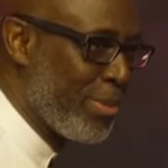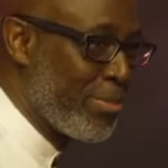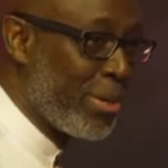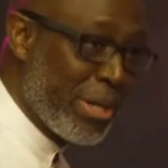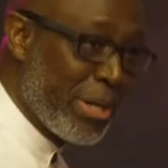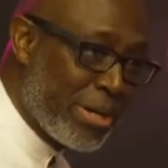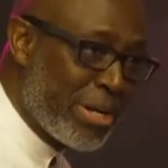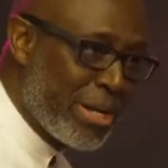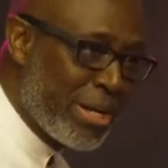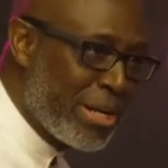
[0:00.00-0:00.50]
it,
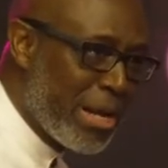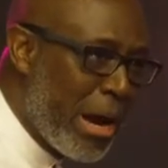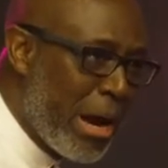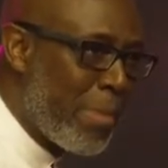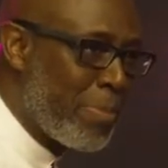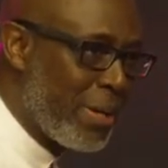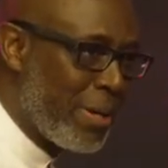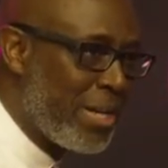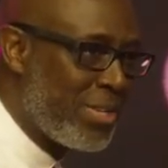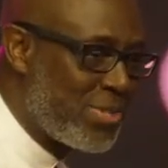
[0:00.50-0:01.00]
but in, in
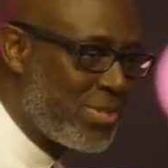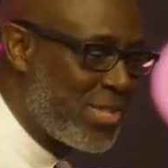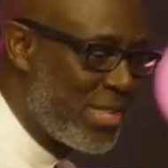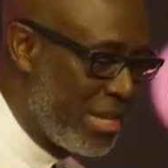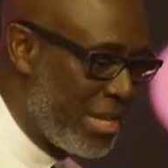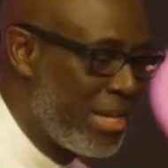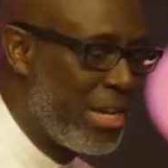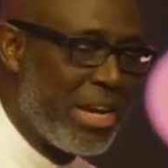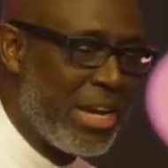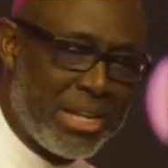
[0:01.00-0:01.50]
our place
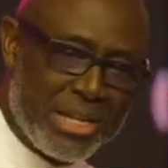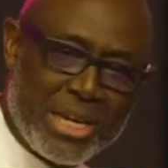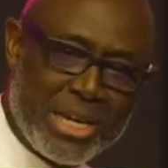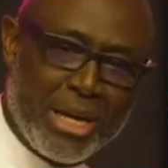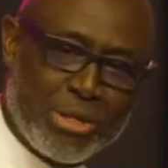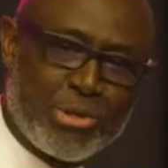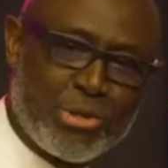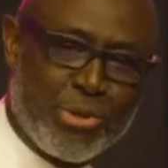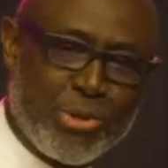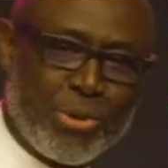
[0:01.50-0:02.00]
they, they
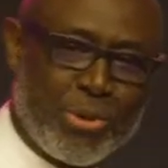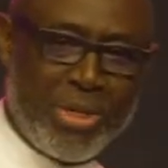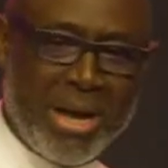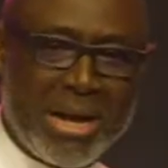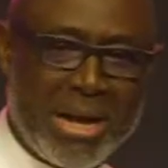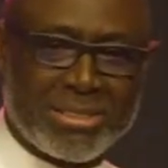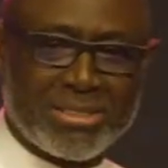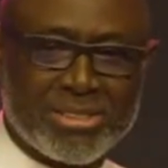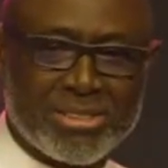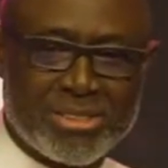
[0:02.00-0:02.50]
get to do
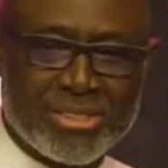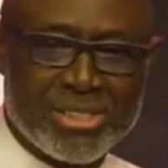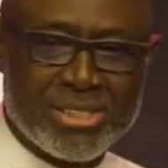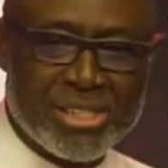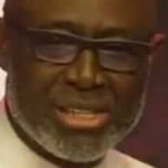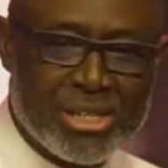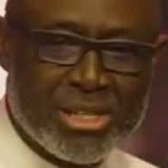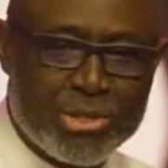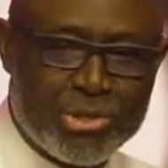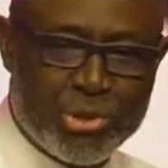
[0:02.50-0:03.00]
that.
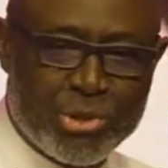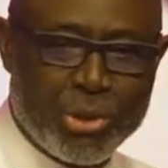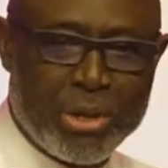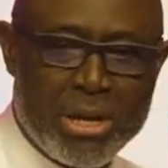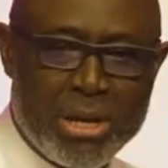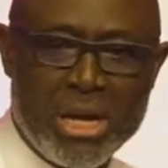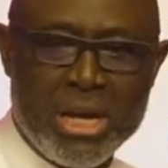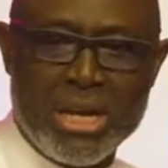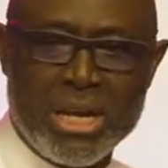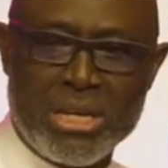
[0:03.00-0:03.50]
So
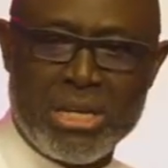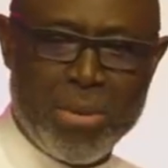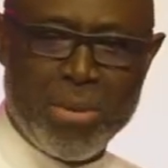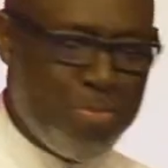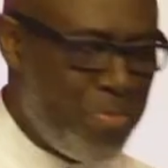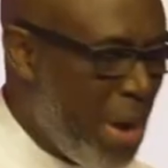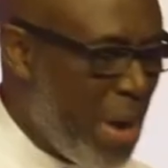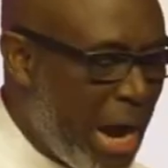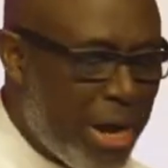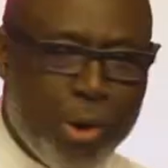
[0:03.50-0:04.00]
they, they
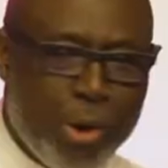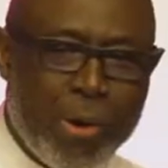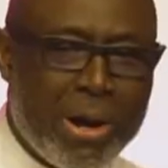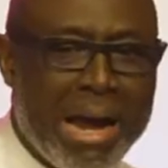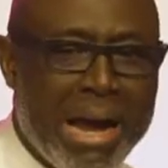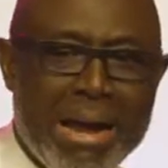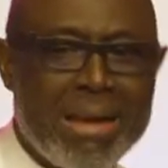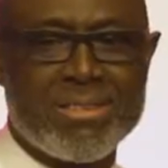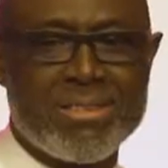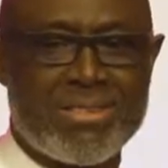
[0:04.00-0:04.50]
buy all
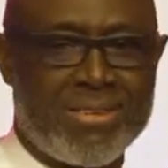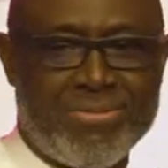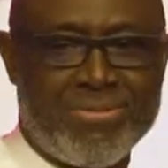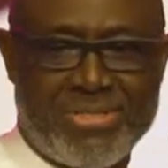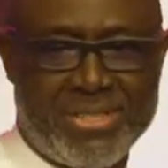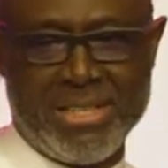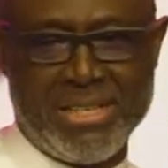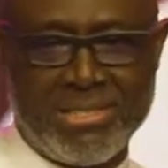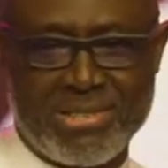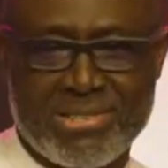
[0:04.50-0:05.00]
kinds of
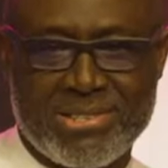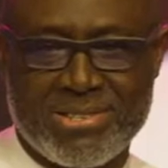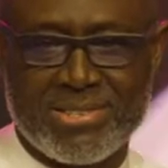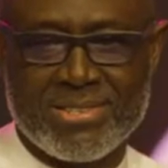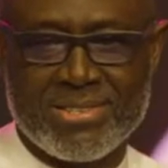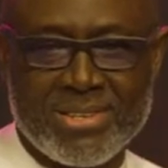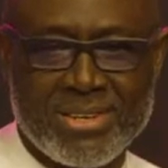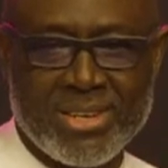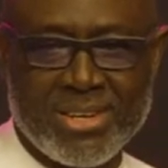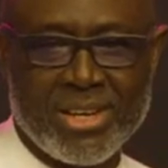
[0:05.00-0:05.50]

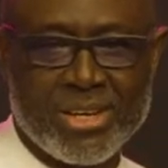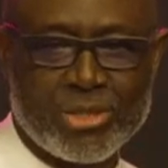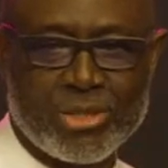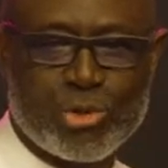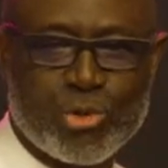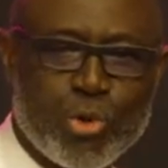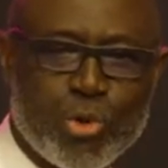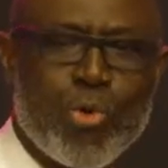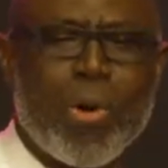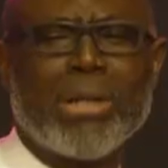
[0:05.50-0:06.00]
things
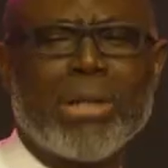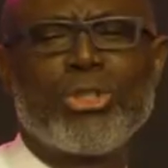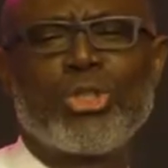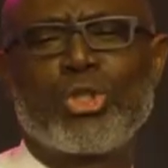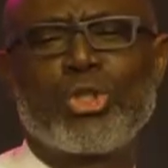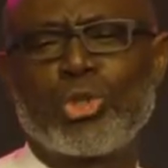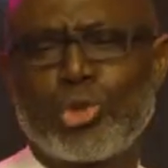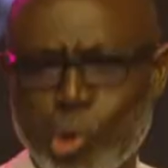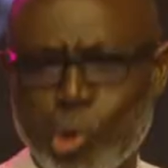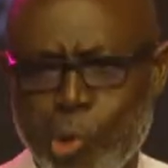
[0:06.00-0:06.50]
to go and
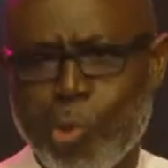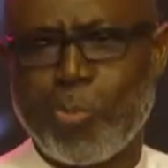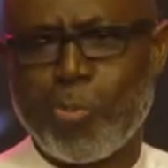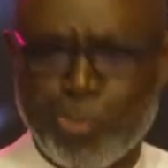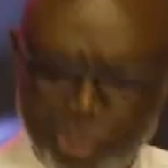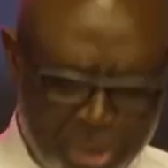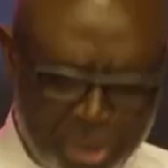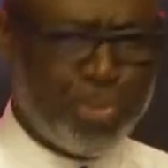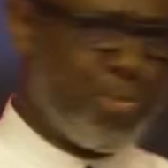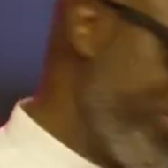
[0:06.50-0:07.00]
show
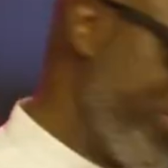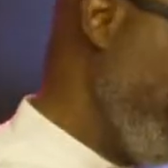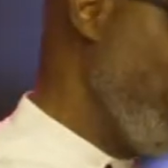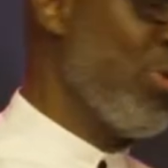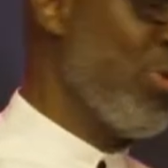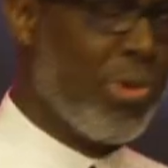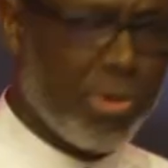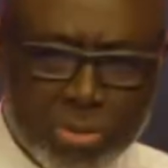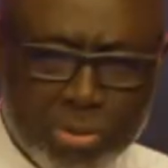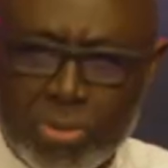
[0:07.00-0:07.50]

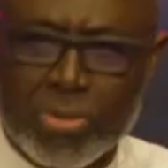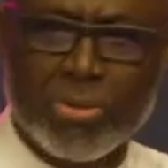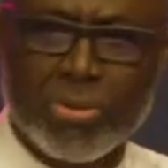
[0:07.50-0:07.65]
people